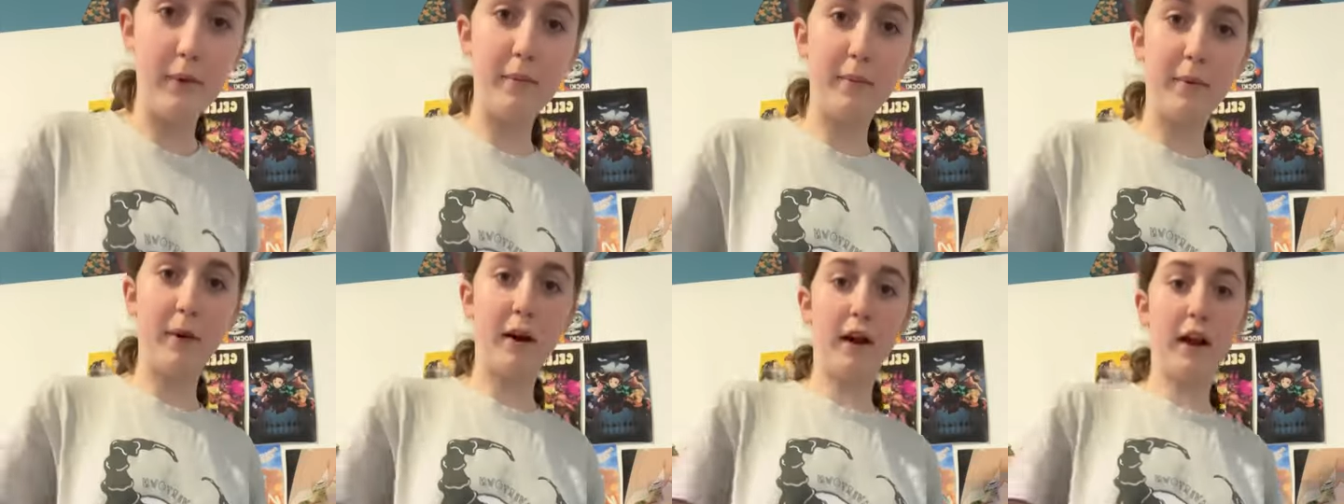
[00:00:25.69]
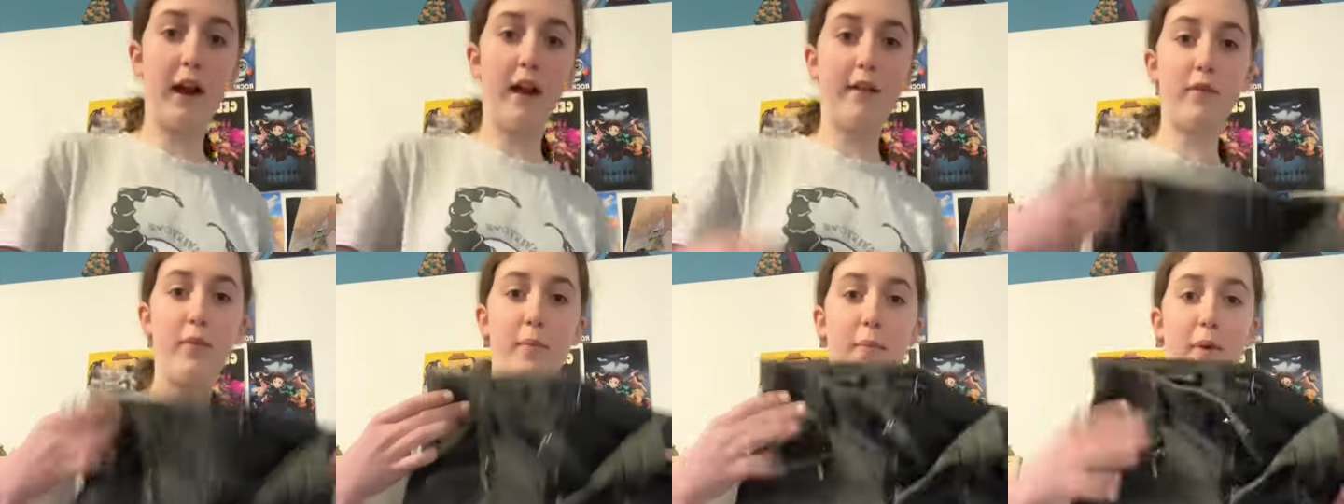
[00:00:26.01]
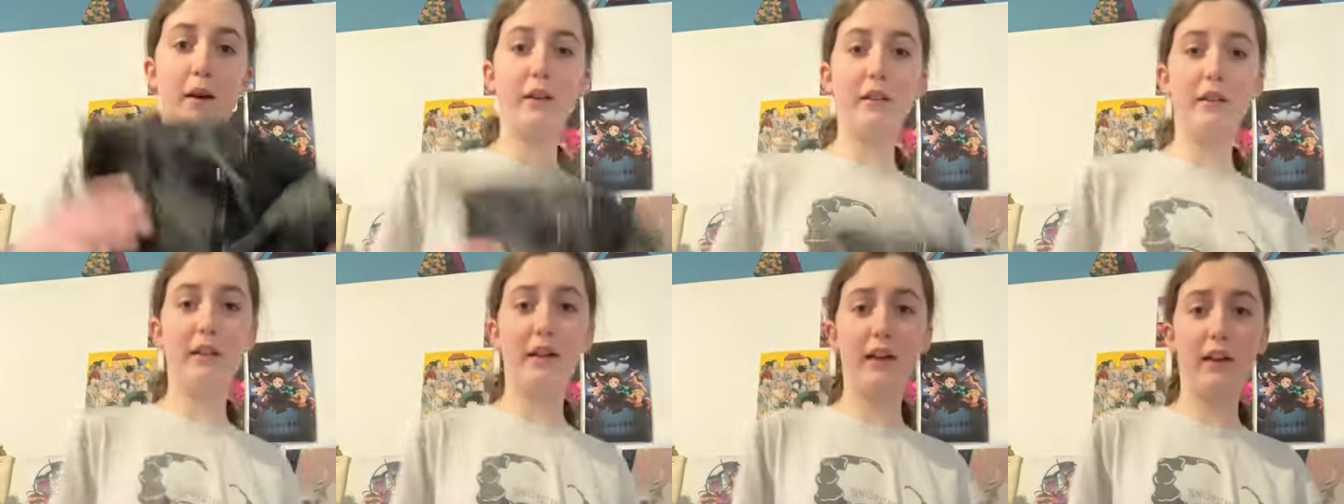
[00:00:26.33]
but I have a
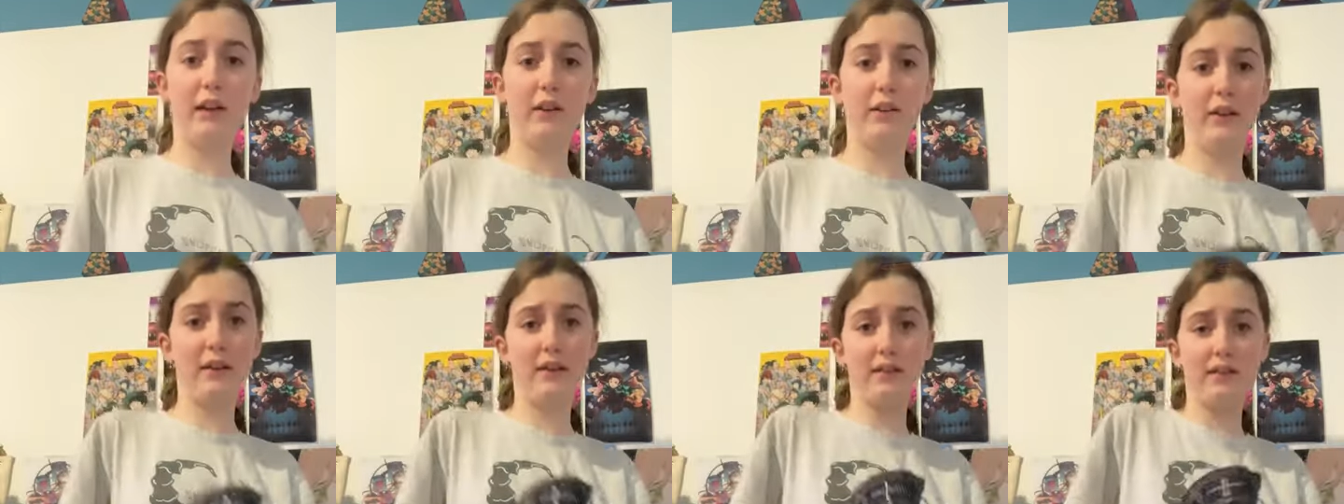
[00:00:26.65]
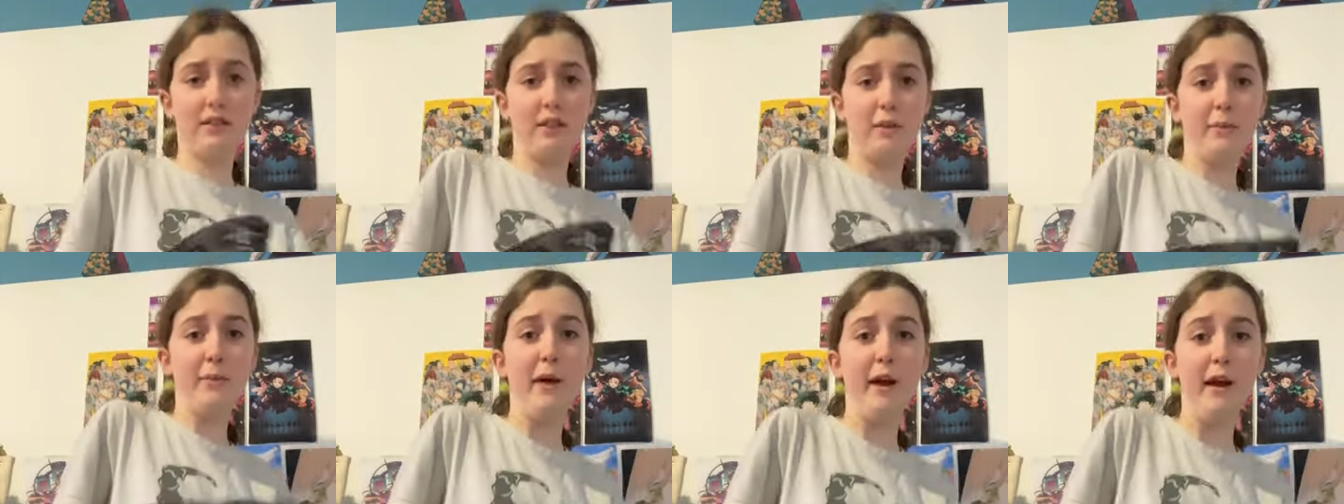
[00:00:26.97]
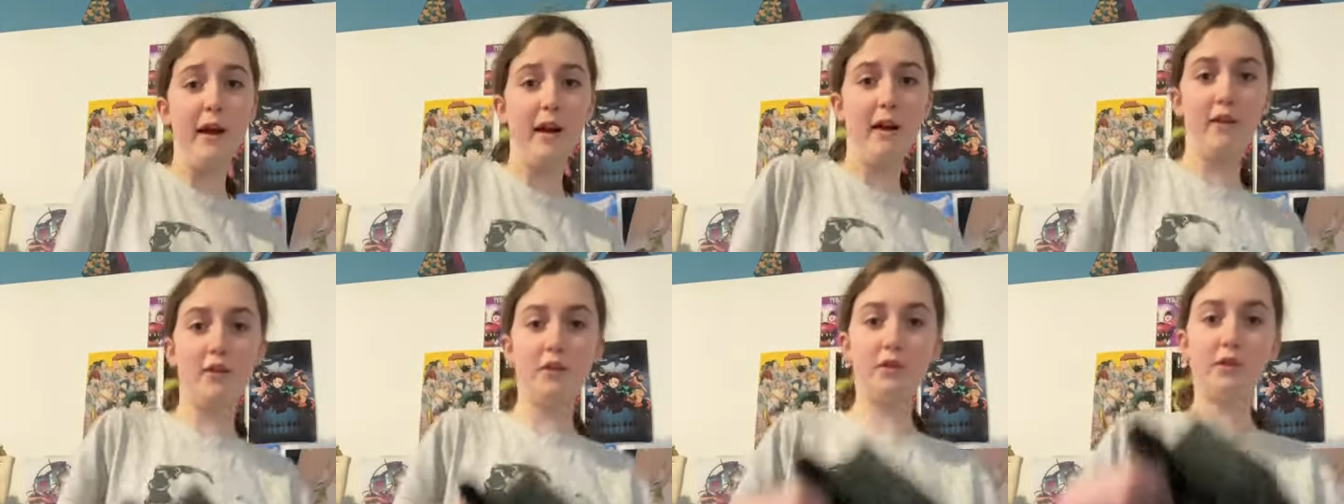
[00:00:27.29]
belt lying around somewhere.
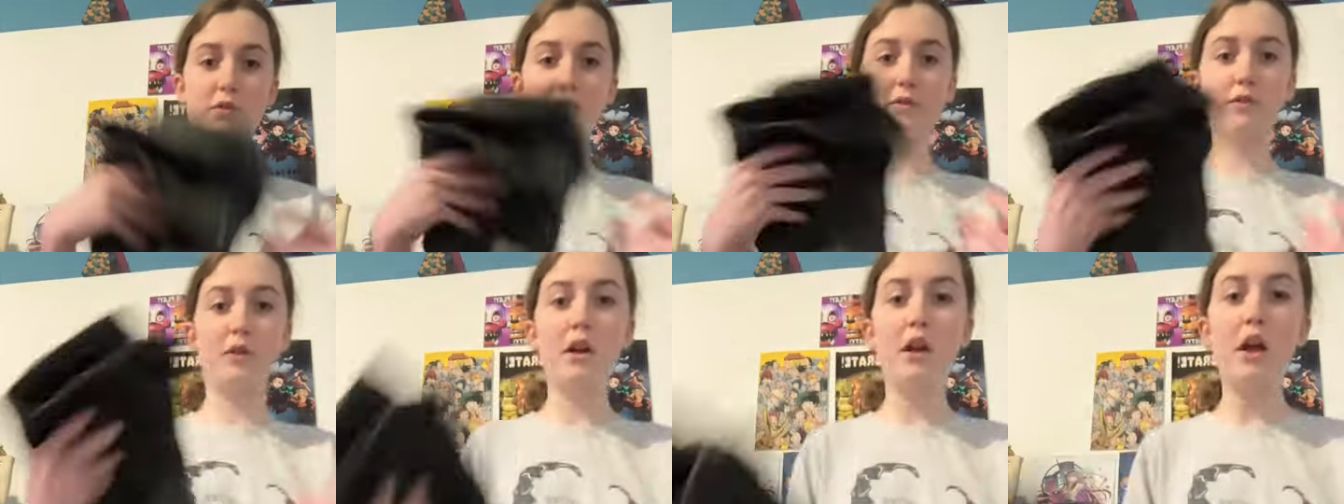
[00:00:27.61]
I'll just...